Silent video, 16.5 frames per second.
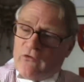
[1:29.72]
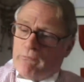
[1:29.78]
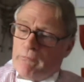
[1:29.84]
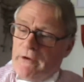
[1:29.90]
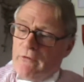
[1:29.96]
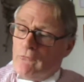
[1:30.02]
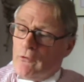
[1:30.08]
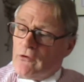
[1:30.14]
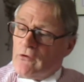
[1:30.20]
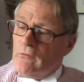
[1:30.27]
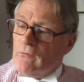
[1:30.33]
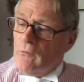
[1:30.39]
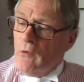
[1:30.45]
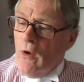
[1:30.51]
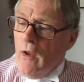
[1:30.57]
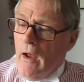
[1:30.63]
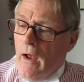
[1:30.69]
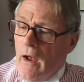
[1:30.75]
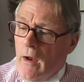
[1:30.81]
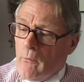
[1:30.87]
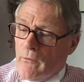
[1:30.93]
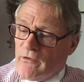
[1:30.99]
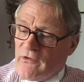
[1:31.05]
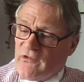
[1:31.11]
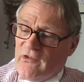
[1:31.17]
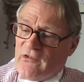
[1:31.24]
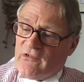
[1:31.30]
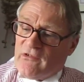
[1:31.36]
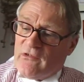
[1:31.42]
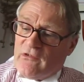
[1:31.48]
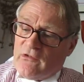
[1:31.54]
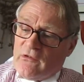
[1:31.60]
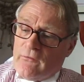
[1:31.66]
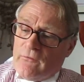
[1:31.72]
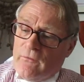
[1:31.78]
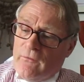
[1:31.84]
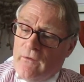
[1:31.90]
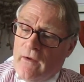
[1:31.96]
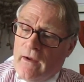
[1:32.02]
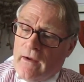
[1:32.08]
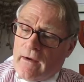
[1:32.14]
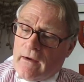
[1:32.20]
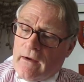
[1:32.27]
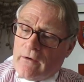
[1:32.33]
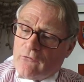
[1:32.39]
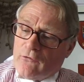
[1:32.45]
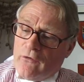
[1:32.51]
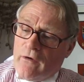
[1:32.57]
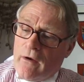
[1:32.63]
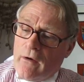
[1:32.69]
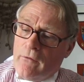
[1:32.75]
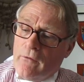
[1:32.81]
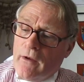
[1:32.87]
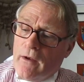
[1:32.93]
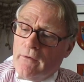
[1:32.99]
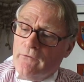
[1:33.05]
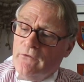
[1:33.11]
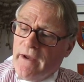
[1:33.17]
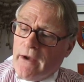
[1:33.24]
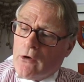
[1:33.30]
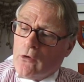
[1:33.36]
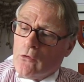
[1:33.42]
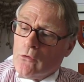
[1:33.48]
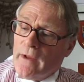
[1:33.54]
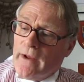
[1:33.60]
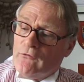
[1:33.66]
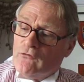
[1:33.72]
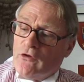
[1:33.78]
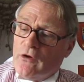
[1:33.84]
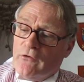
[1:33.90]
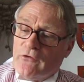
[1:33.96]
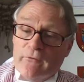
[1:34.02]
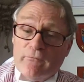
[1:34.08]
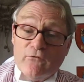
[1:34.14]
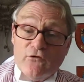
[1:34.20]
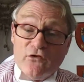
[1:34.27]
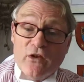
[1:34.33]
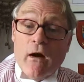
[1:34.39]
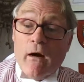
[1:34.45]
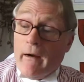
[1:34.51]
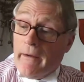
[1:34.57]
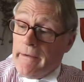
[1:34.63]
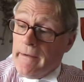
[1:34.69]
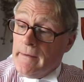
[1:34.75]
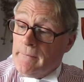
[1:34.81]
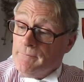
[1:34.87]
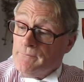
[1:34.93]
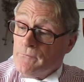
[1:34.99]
been written with assistance of Catriona Nicol and Joseph Dyke,